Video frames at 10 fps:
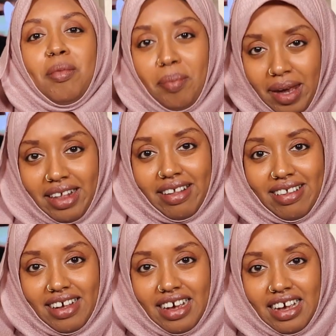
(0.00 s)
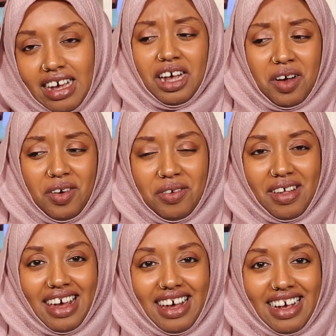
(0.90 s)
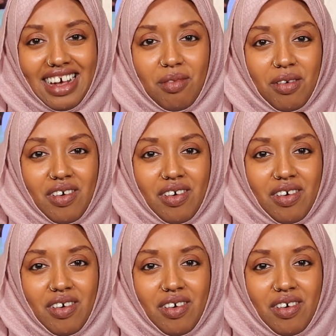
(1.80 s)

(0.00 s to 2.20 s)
immediately, including some